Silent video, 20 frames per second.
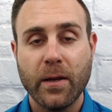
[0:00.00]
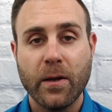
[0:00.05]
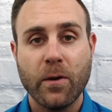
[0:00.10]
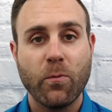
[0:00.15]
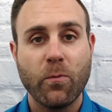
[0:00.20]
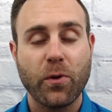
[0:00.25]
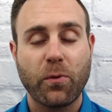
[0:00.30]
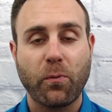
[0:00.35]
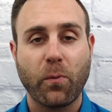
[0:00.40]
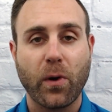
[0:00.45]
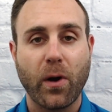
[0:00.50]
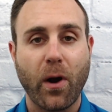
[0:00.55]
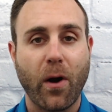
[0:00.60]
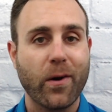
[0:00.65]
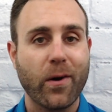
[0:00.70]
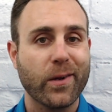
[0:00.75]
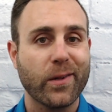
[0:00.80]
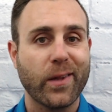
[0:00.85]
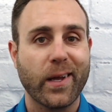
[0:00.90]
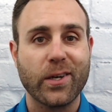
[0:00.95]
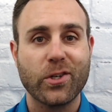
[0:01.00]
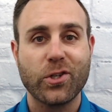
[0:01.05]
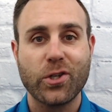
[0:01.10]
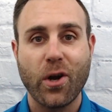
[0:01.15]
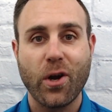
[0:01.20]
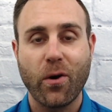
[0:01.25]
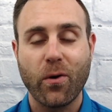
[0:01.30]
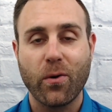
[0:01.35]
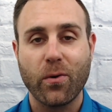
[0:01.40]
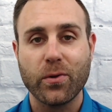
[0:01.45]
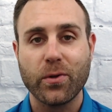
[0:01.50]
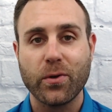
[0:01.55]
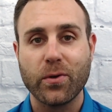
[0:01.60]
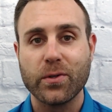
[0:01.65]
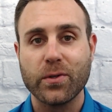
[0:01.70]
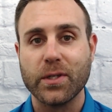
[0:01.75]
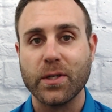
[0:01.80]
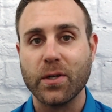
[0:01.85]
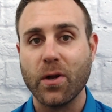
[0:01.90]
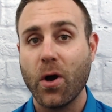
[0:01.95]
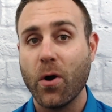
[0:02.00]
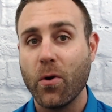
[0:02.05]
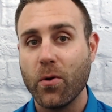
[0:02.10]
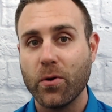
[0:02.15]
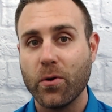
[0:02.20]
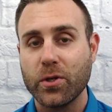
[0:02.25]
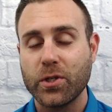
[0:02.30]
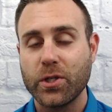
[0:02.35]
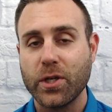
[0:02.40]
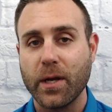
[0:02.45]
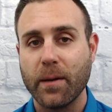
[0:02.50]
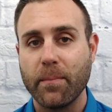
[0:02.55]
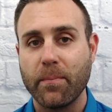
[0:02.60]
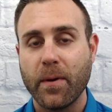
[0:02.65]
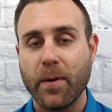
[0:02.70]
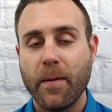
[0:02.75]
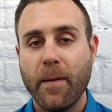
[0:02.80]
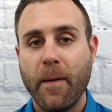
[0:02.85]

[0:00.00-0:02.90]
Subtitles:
with regard to like shareholders and ownership.